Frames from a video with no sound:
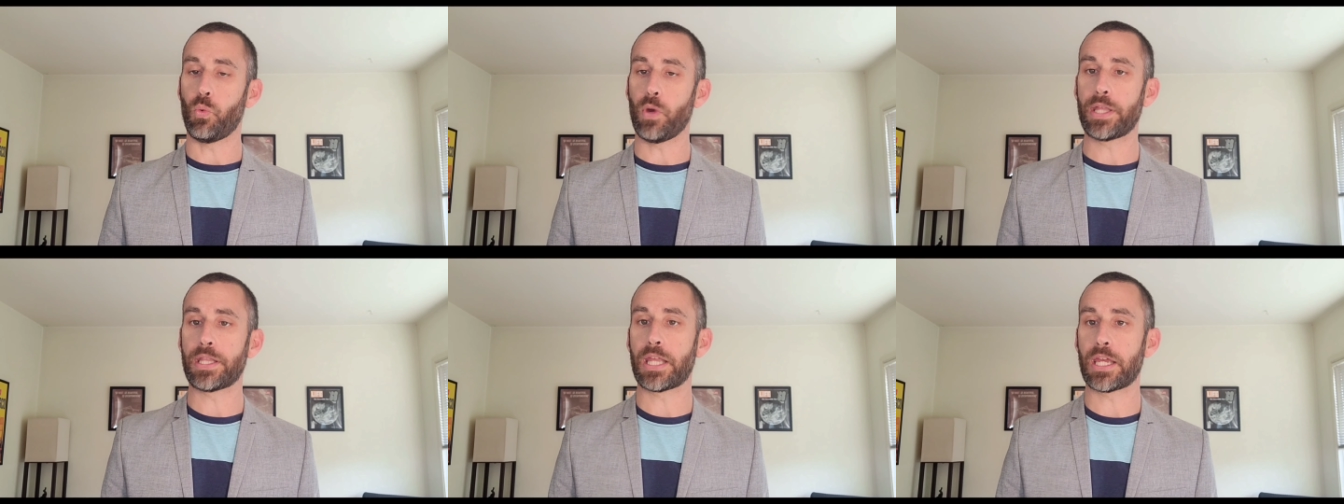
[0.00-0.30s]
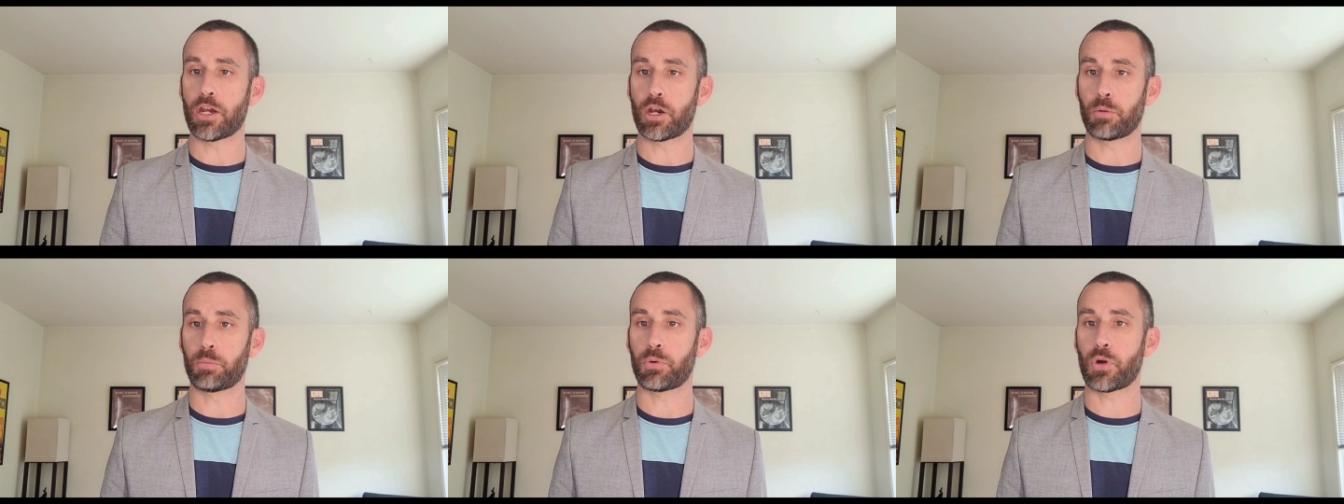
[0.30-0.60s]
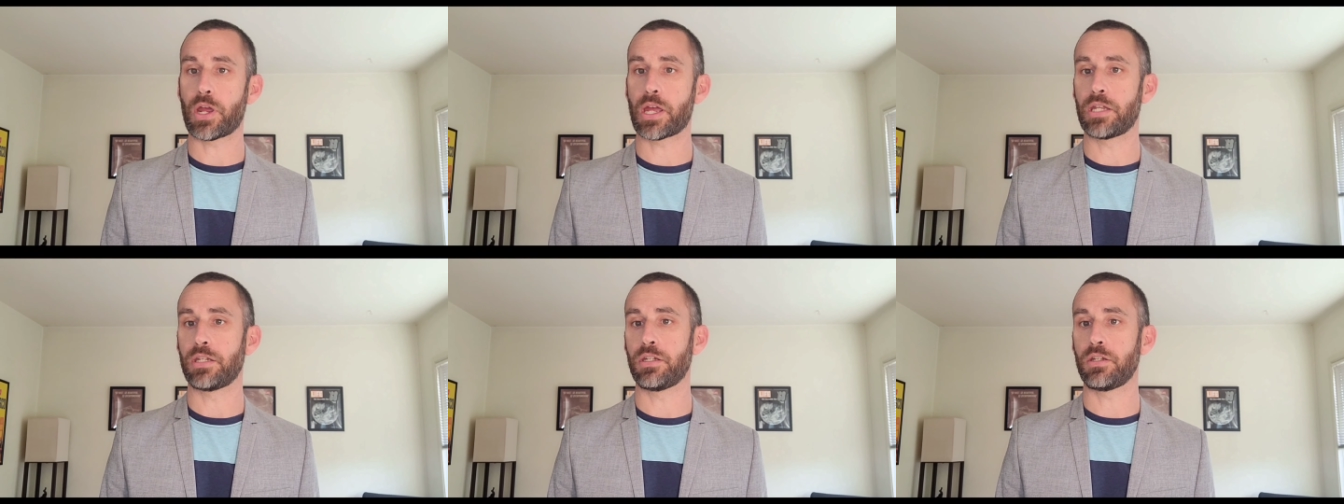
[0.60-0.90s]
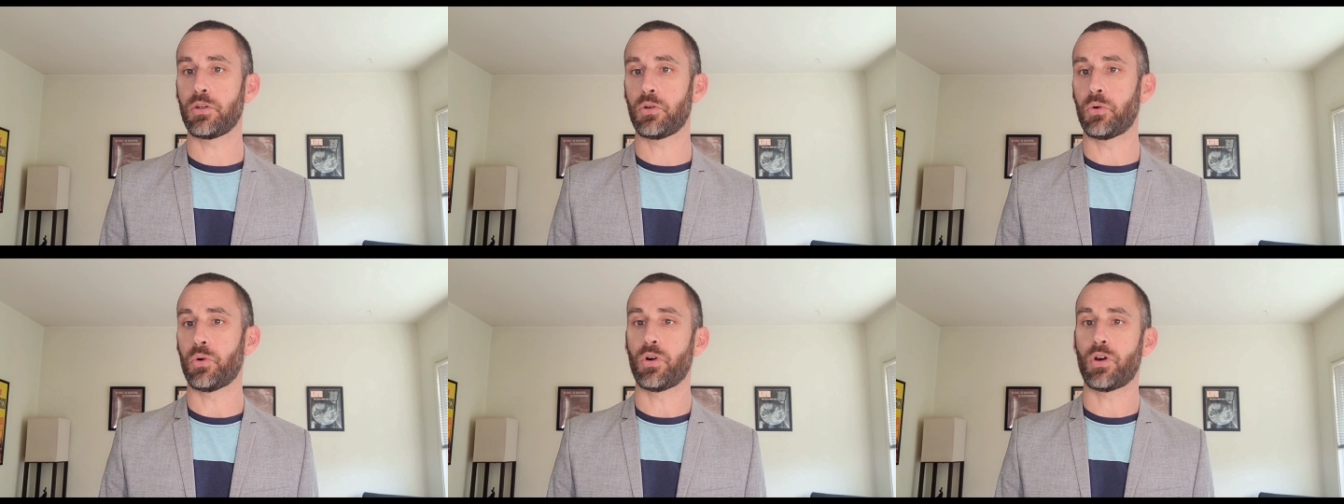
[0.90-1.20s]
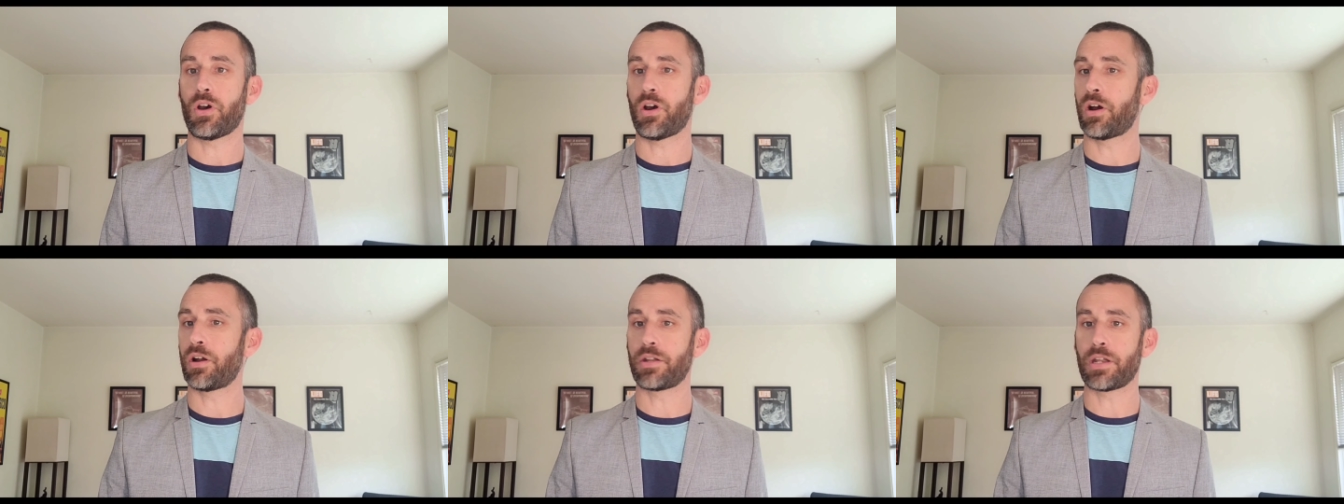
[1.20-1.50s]
when they are brand
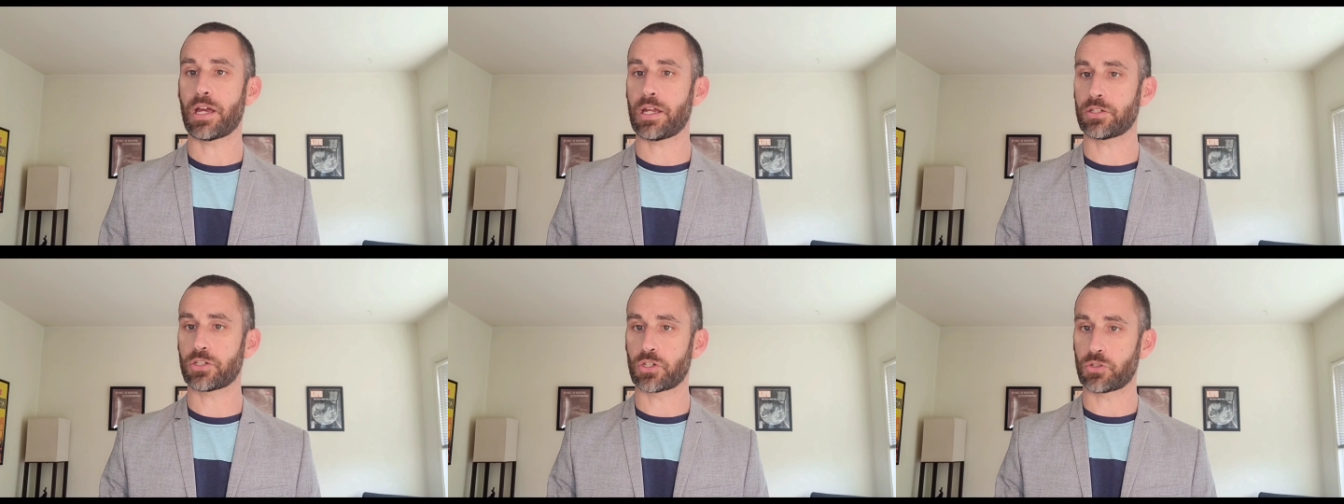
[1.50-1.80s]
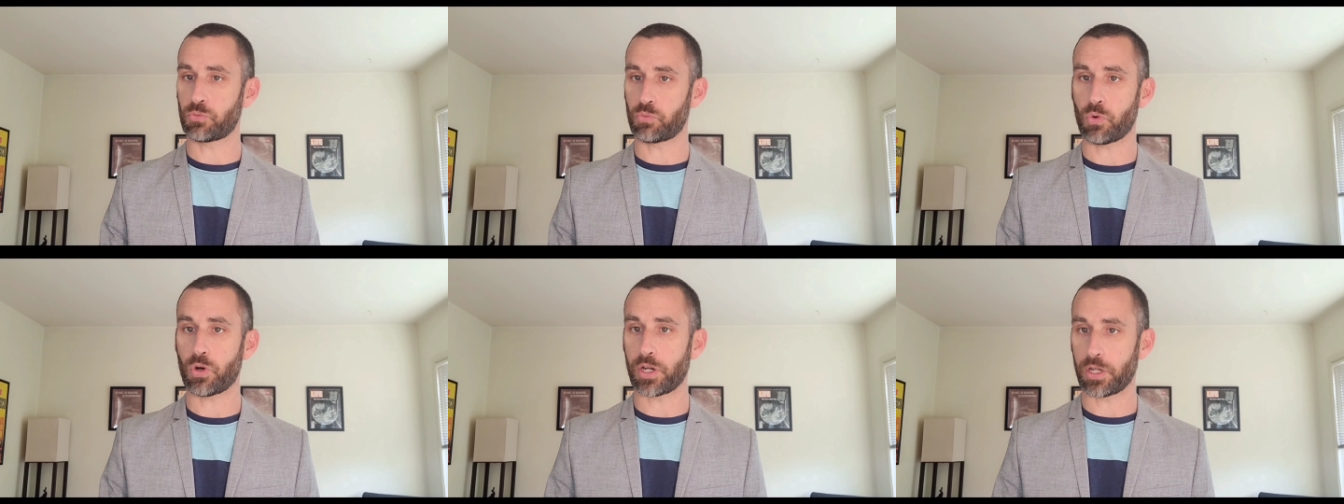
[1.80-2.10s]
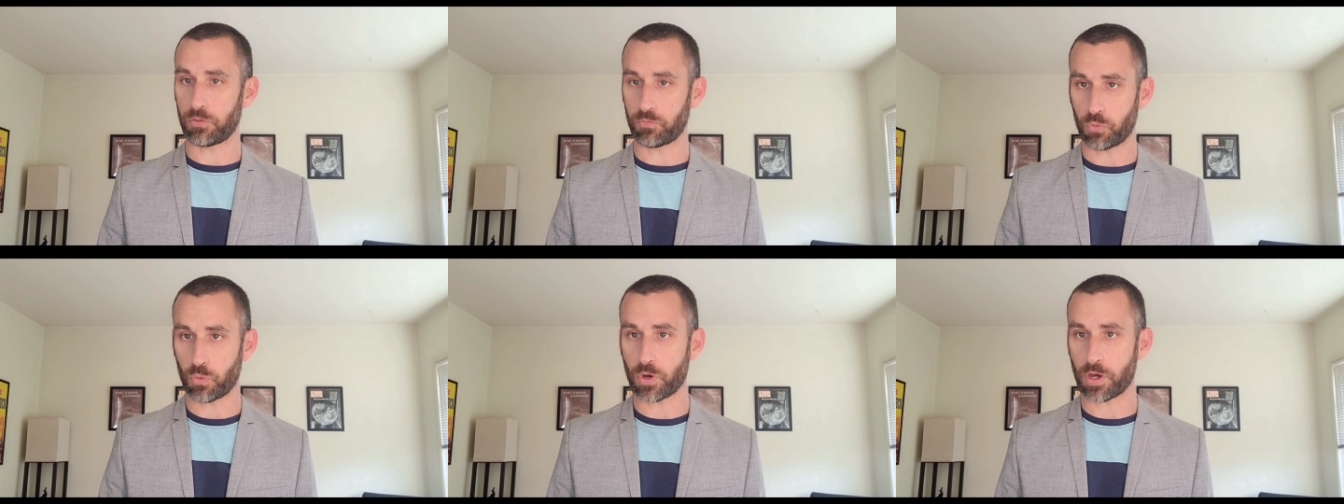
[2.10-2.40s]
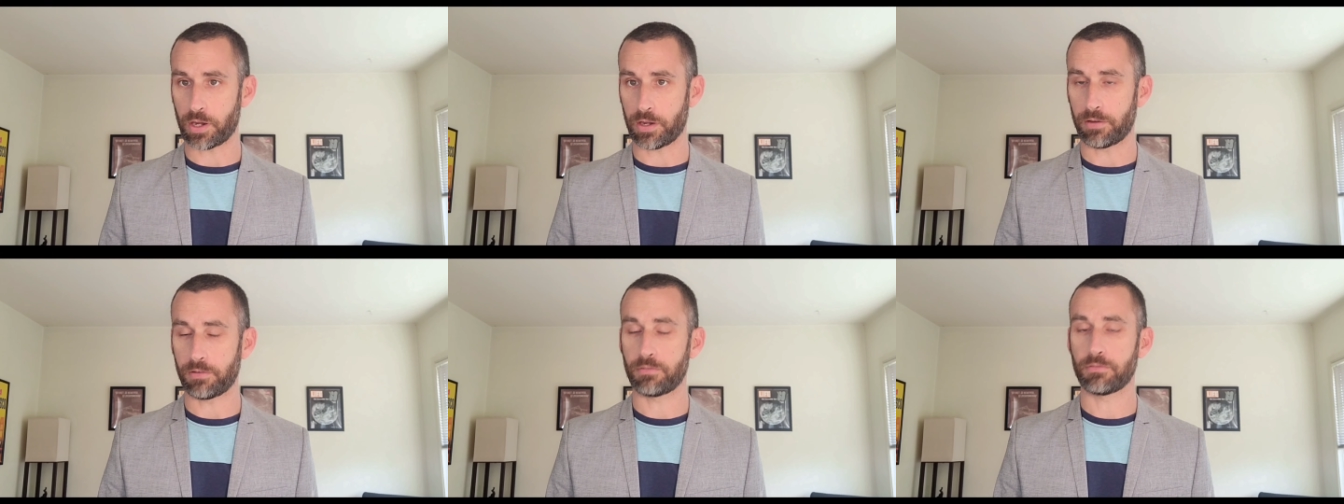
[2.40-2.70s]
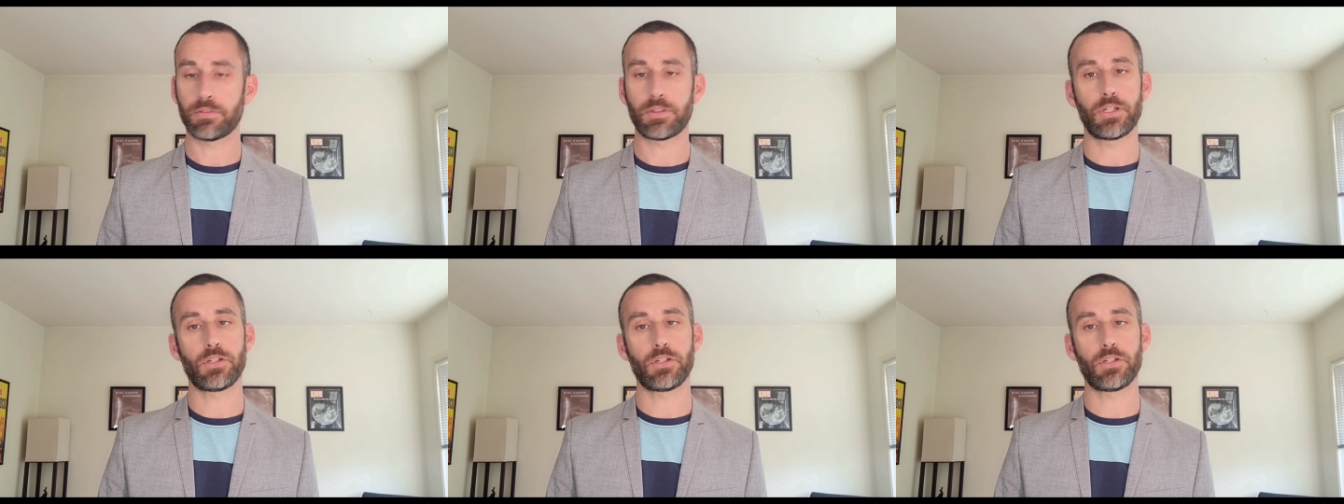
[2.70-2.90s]
new, are not just one of one.